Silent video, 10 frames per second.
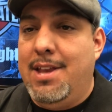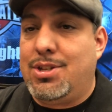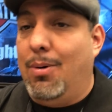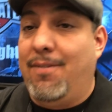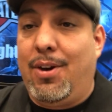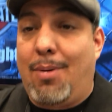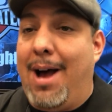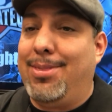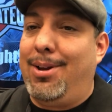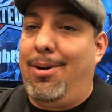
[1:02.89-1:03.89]
So if you're
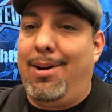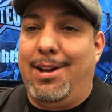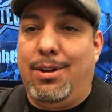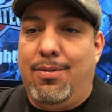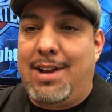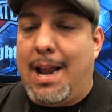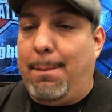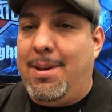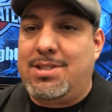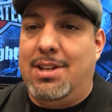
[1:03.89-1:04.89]
out there and you've got
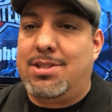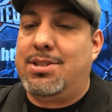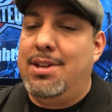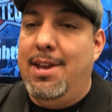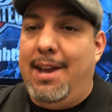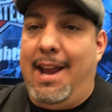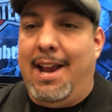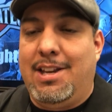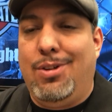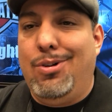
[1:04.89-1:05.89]
a business
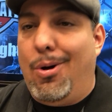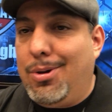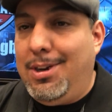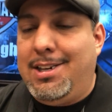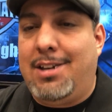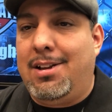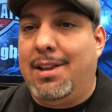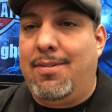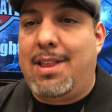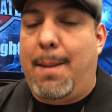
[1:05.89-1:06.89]
and you know you need to
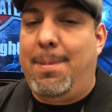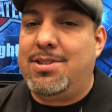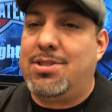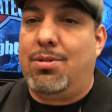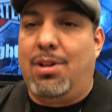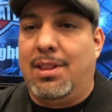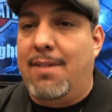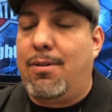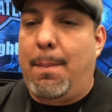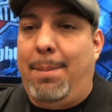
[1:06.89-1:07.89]
deliver that business or
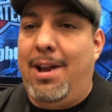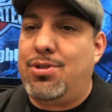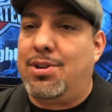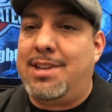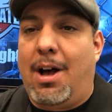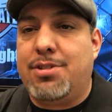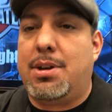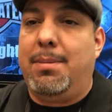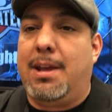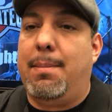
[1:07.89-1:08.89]
deliver a pitch or tell
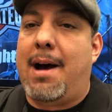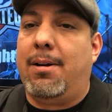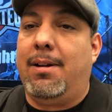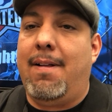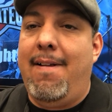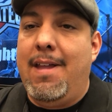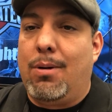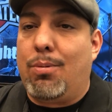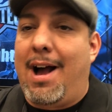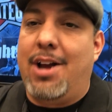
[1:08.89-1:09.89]
somebody about it,
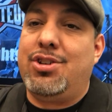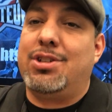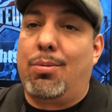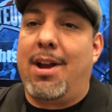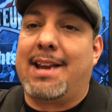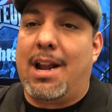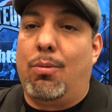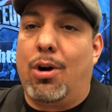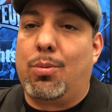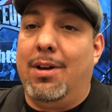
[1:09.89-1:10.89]
Raj is the right guy to
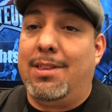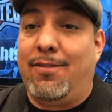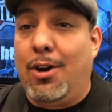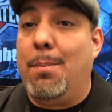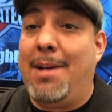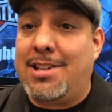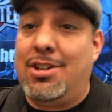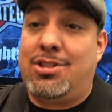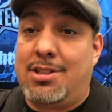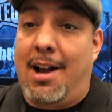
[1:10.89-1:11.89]
work with. If your
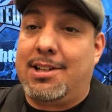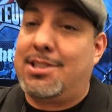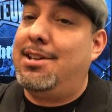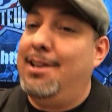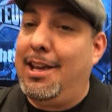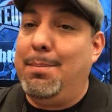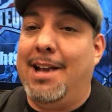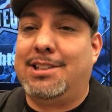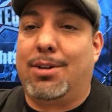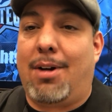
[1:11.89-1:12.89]
message sucks, he
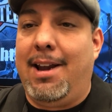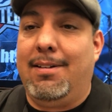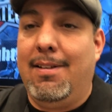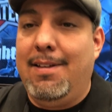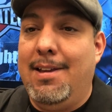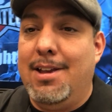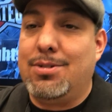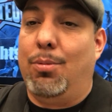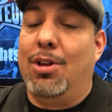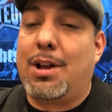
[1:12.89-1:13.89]
makes it great.
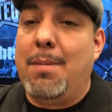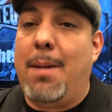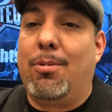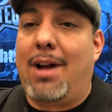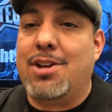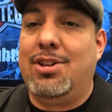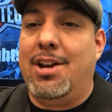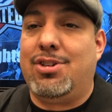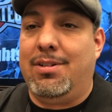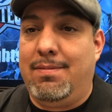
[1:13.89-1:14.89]
So look him up, Raj
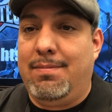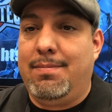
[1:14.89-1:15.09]
Nation.